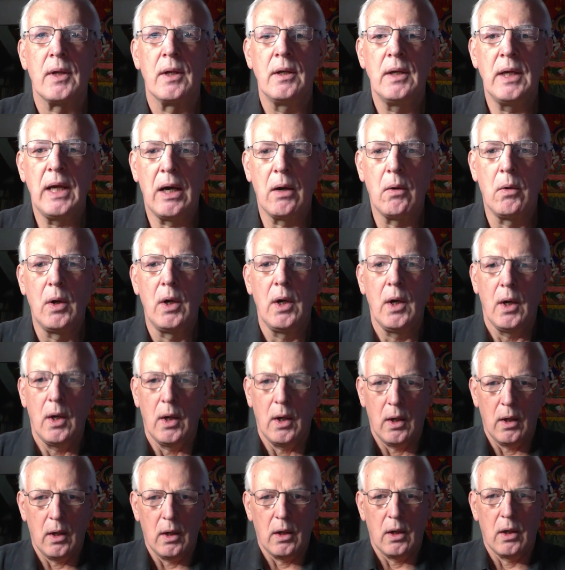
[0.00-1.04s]
Now,
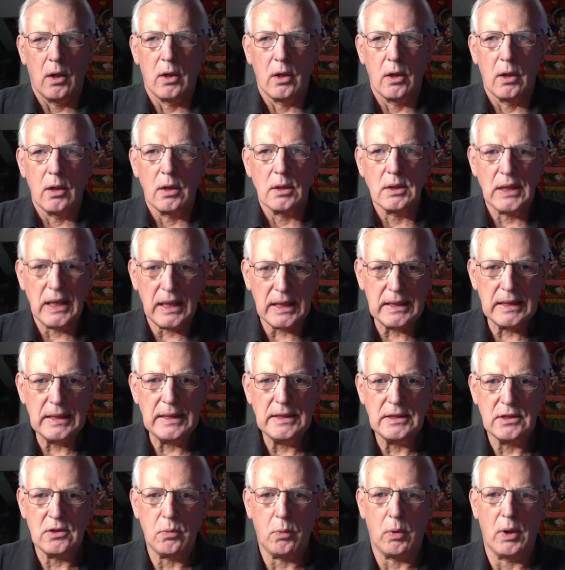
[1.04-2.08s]
luckily
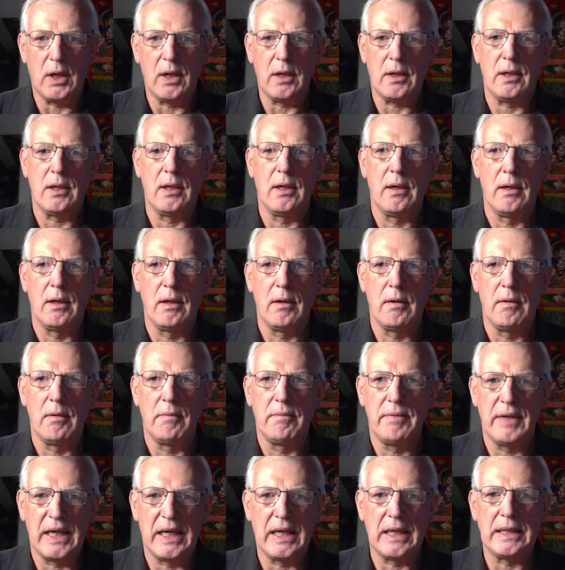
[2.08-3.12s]
Swat
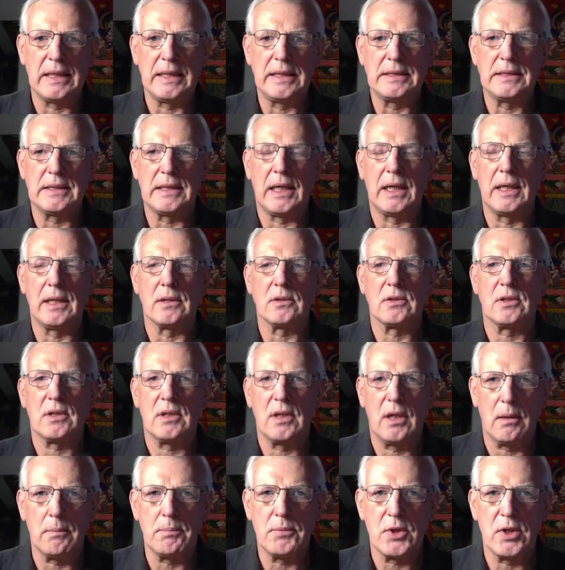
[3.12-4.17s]
Valley style
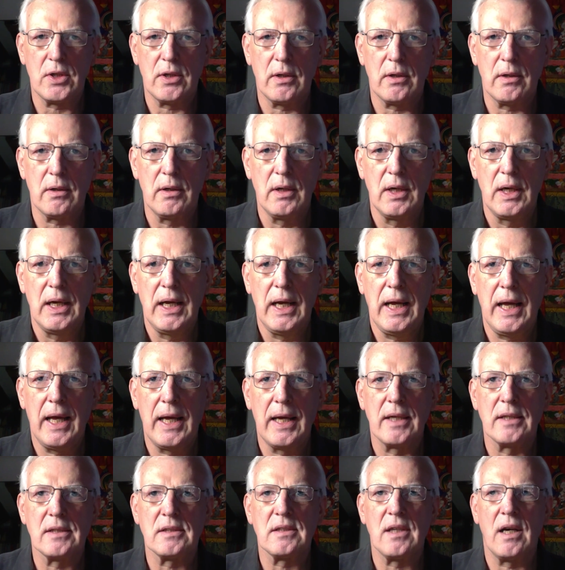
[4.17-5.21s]
sculpture
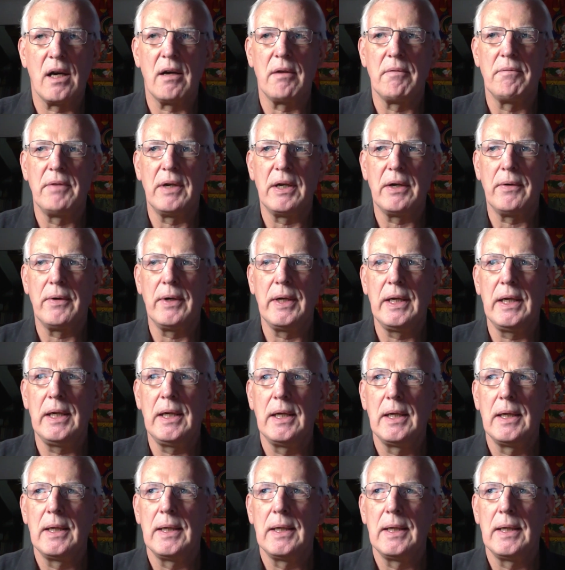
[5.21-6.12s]
has a very